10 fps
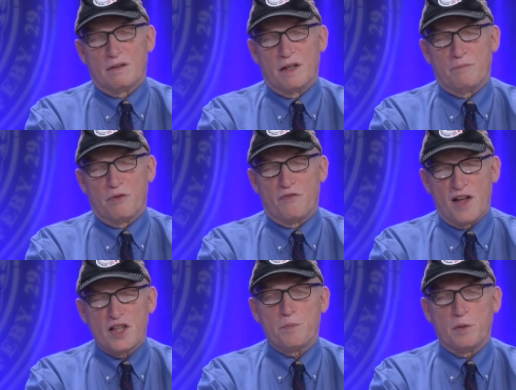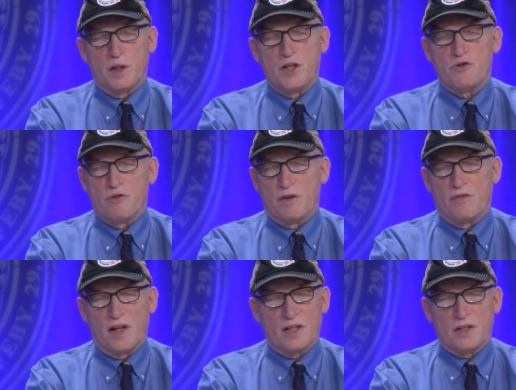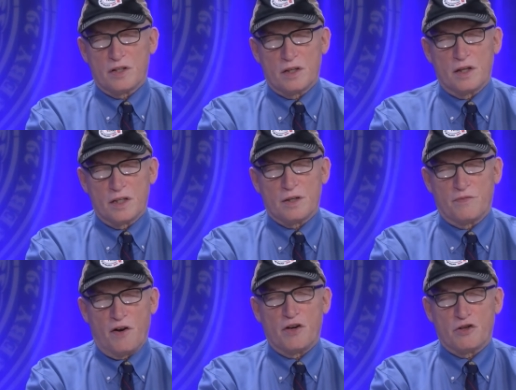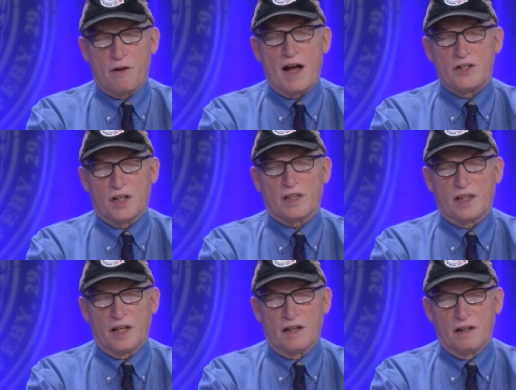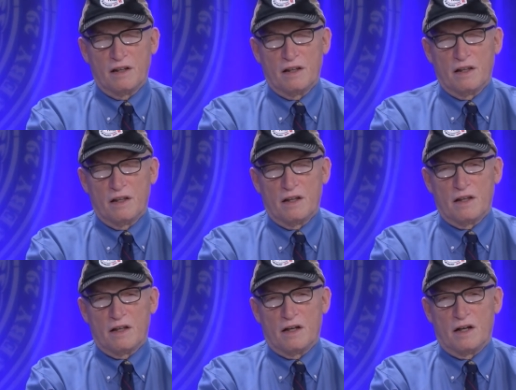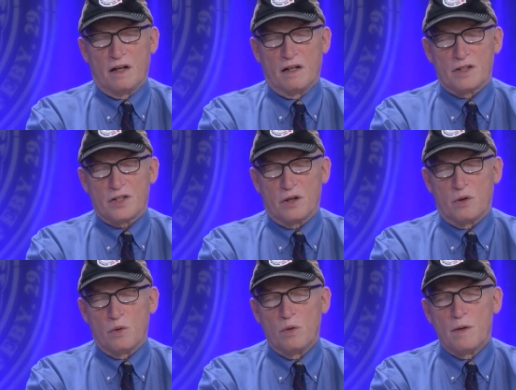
preventable injury events, it's a very tragic thing. So